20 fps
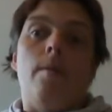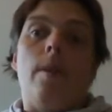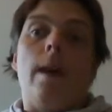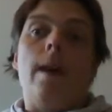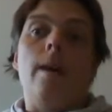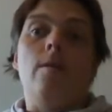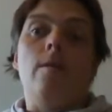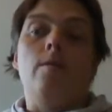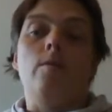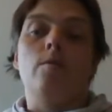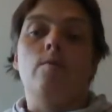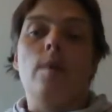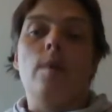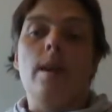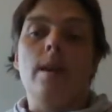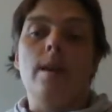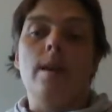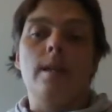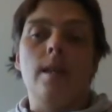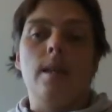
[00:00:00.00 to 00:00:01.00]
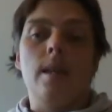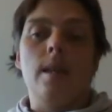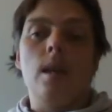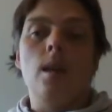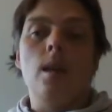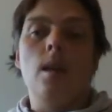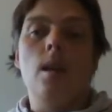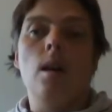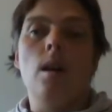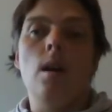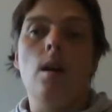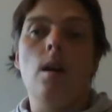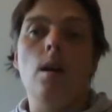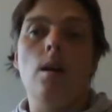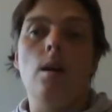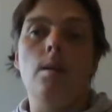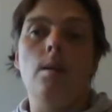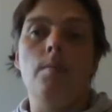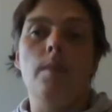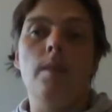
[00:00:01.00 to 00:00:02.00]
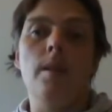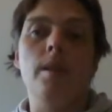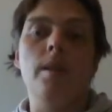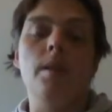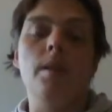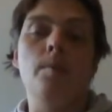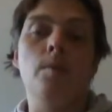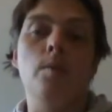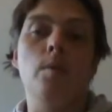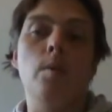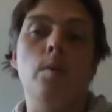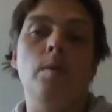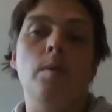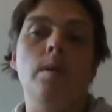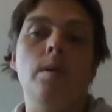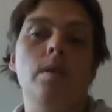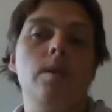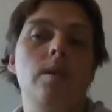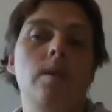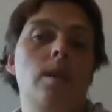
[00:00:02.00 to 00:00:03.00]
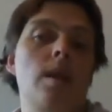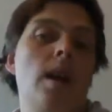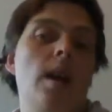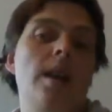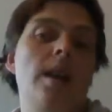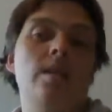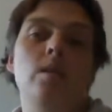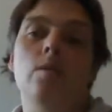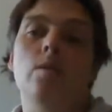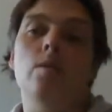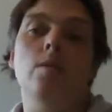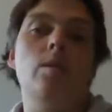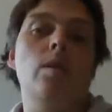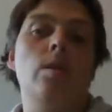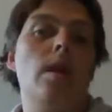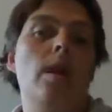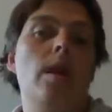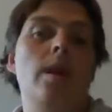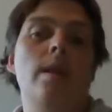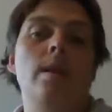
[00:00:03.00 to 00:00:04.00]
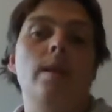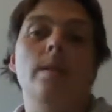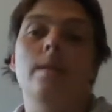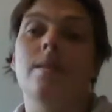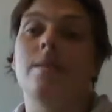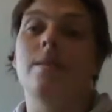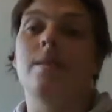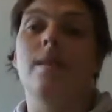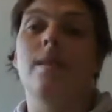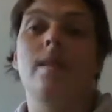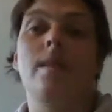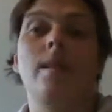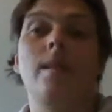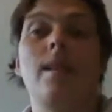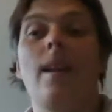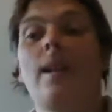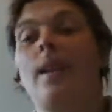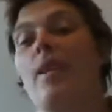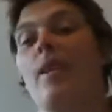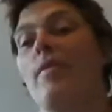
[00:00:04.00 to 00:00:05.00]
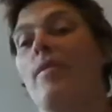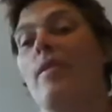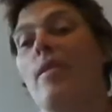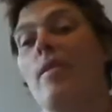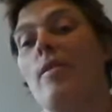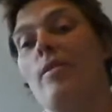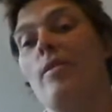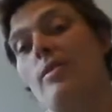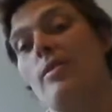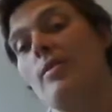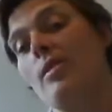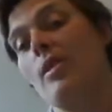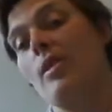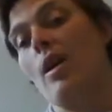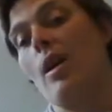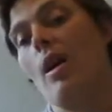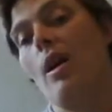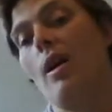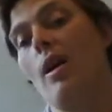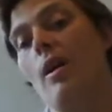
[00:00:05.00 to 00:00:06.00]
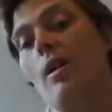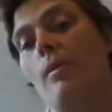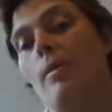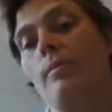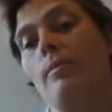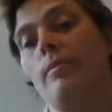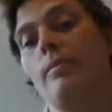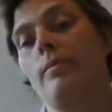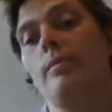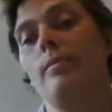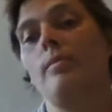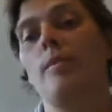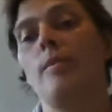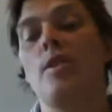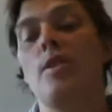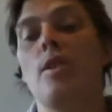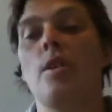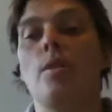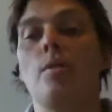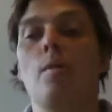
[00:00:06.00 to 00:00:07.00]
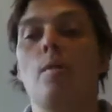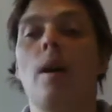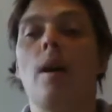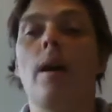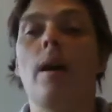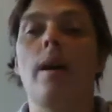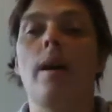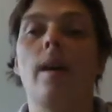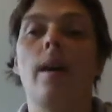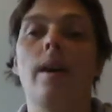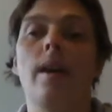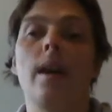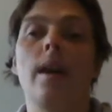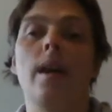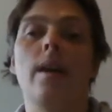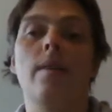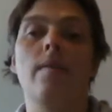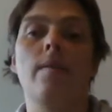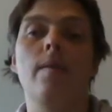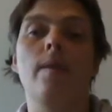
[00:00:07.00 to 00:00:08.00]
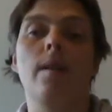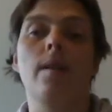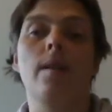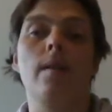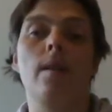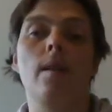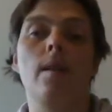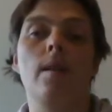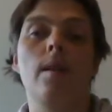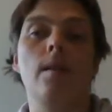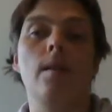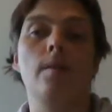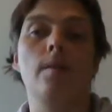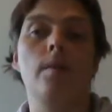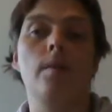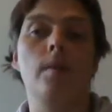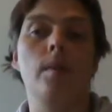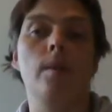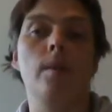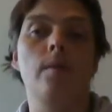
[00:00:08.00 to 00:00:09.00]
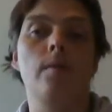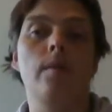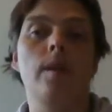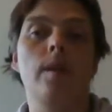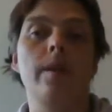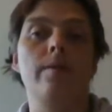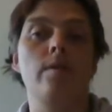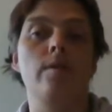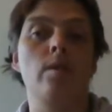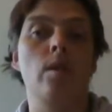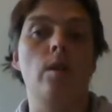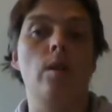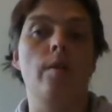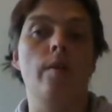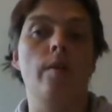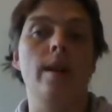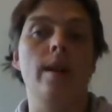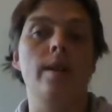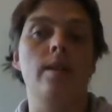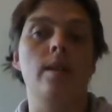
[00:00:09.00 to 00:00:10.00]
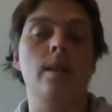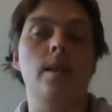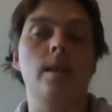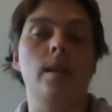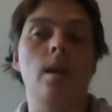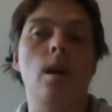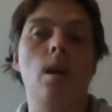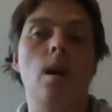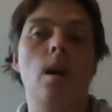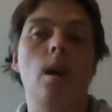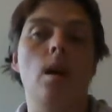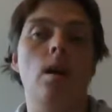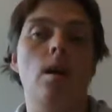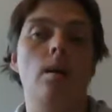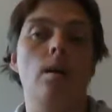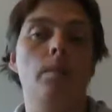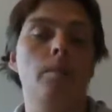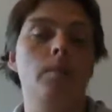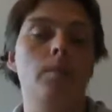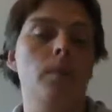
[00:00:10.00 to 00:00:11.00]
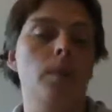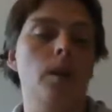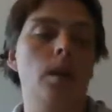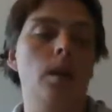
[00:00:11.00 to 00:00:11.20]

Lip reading: Elke's writing in this book was as good as in any of the others, which is why I gave it a 5-star rating, and